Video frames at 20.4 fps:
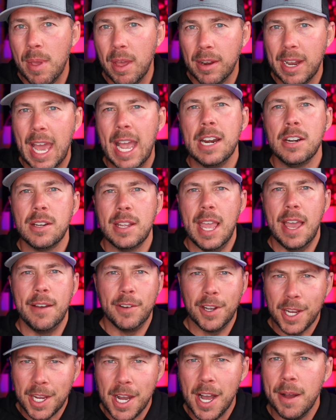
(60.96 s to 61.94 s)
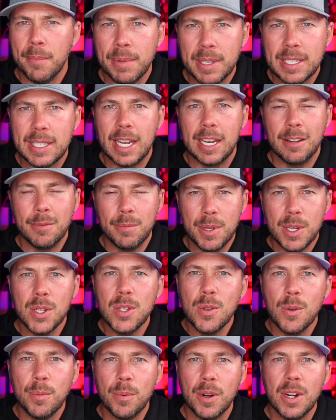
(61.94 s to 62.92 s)
be able to actually have a compensated
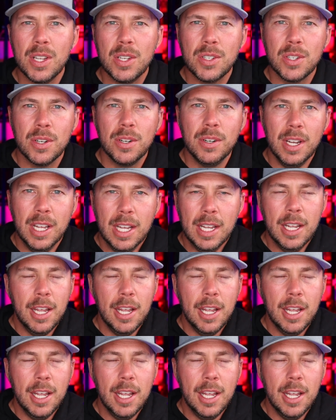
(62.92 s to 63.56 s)
pistol pretty soon.